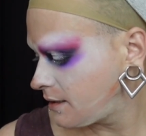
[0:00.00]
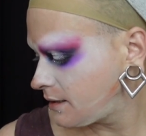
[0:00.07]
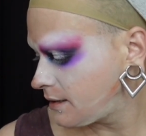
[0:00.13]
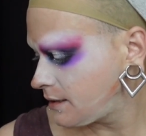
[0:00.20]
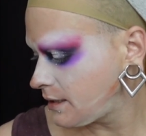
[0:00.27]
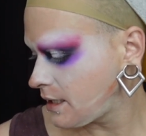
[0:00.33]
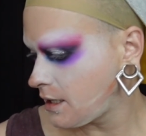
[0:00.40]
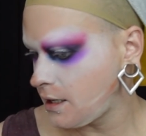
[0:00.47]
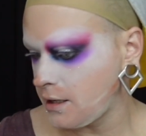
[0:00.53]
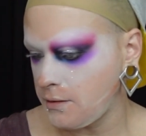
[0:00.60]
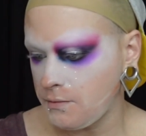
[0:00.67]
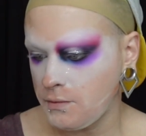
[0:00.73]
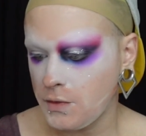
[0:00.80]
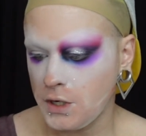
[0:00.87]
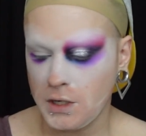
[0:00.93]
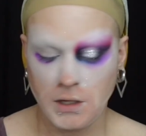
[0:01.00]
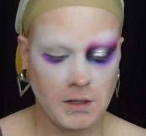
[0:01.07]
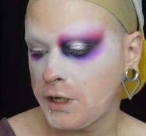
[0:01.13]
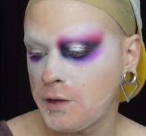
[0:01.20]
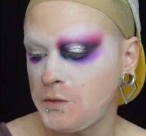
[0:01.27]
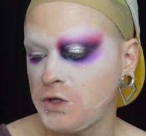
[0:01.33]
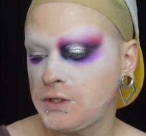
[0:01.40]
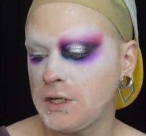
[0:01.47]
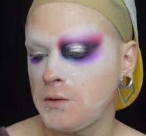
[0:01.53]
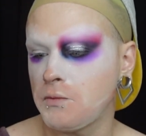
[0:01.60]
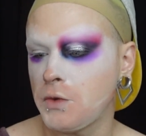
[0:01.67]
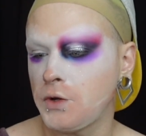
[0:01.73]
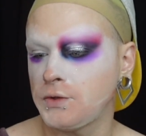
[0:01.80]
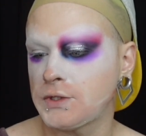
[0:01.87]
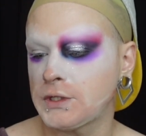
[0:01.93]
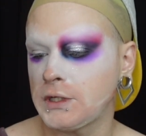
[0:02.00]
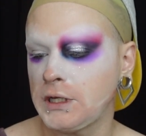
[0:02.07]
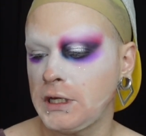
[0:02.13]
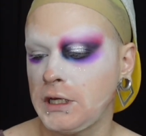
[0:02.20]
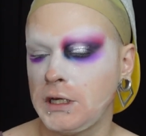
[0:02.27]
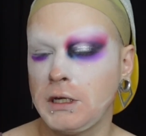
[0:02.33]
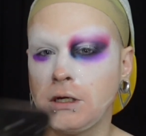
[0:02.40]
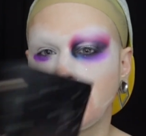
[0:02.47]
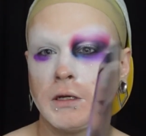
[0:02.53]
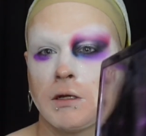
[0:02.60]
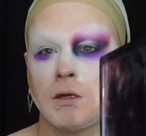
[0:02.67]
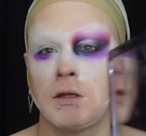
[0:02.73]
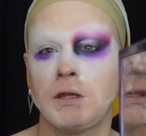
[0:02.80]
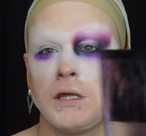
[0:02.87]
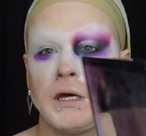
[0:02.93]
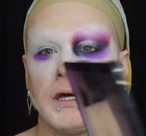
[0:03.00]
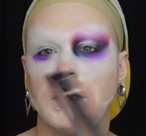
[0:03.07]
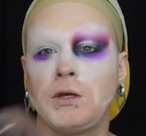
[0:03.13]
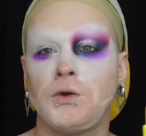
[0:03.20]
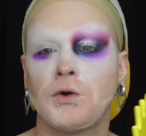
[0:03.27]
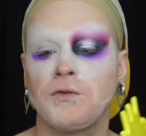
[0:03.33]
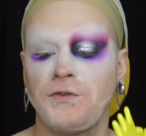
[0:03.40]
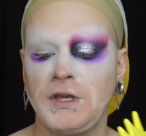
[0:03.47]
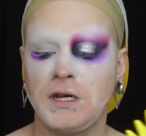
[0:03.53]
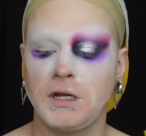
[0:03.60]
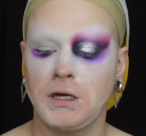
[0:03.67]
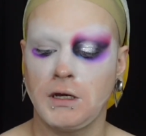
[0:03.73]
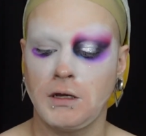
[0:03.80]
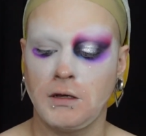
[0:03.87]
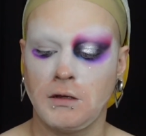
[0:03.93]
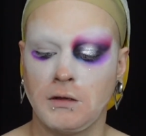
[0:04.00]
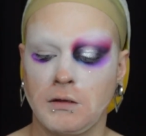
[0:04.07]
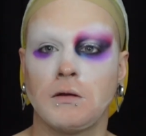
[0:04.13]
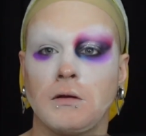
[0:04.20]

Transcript: some, I'm using mostly the Norvina